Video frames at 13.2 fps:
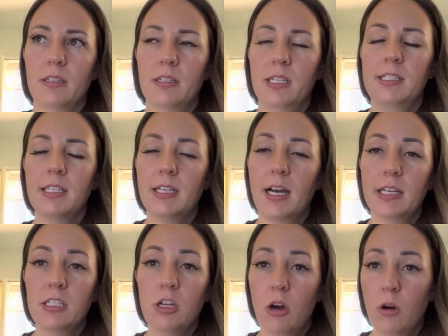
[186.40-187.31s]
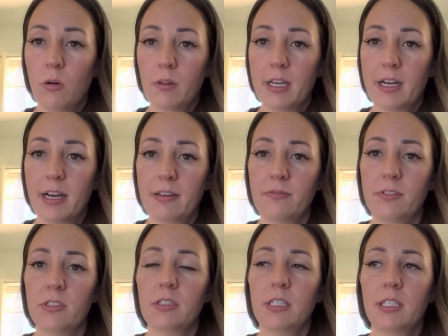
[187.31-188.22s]
it's like I know, like I
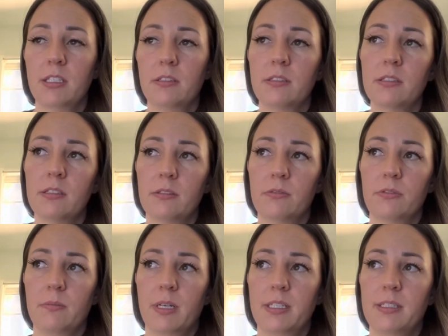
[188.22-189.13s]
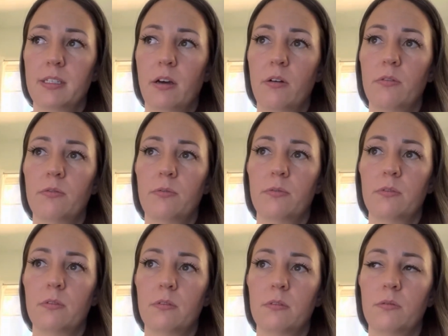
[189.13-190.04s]
feel guilt for myself
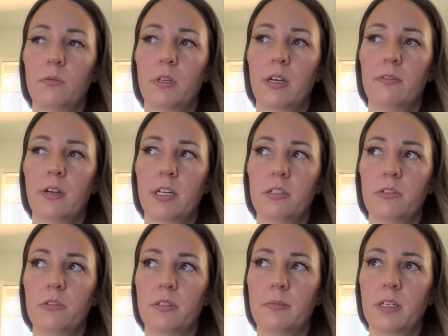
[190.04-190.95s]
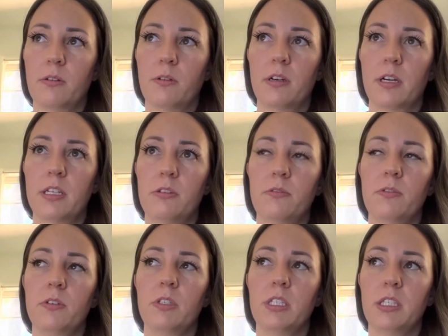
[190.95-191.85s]
whenever I do something wrong. I do
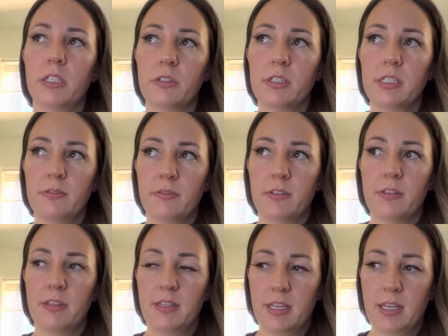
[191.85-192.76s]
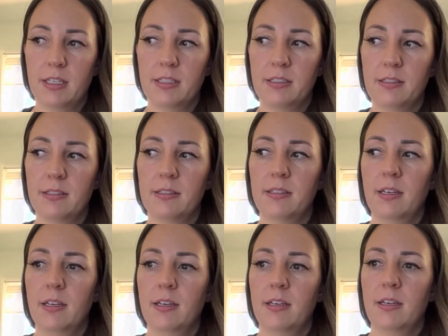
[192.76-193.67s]
feel guilty for things
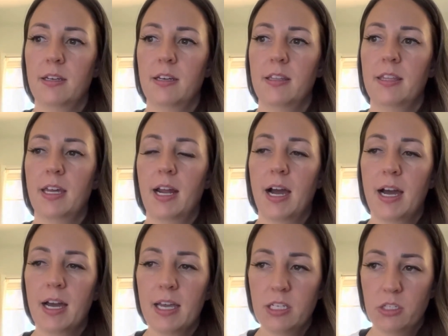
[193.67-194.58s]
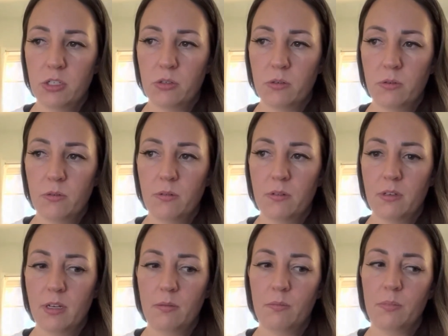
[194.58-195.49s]
that I do
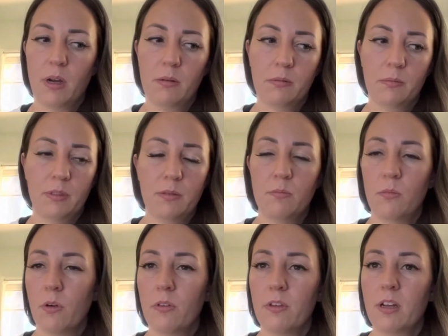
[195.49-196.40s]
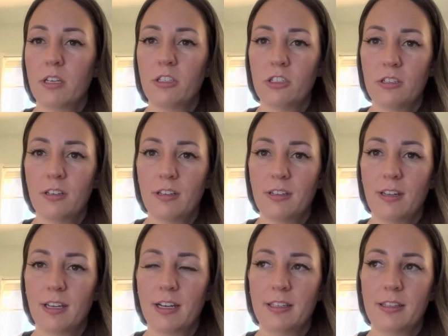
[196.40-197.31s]
and probably more than I should.
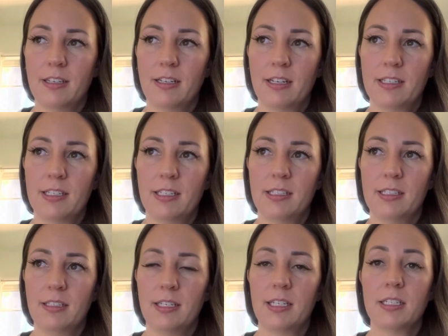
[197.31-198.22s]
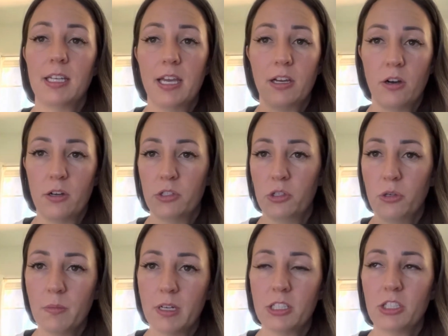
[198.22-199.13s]
Like I think I tend to like take on
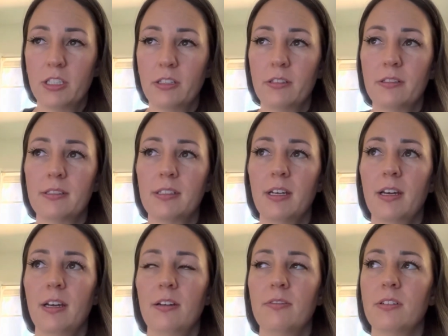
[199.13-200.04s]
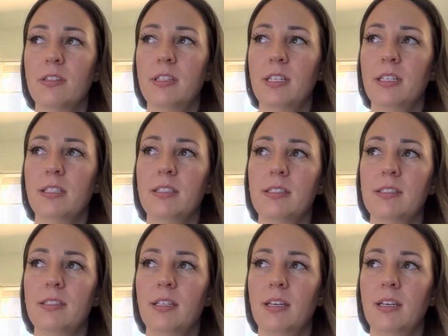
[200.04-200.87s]
too much guilt for things.